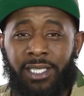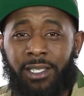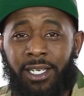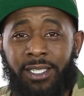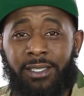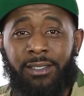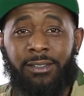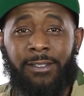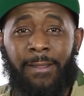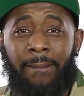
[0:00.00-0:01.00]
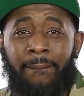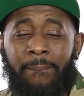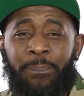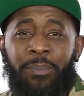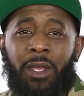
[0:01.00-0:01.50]
Breast cancer.
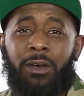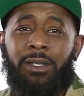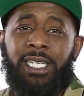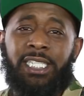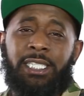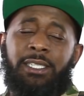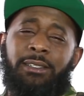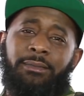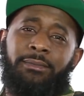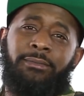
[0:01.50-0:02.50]
Mm. All that shit.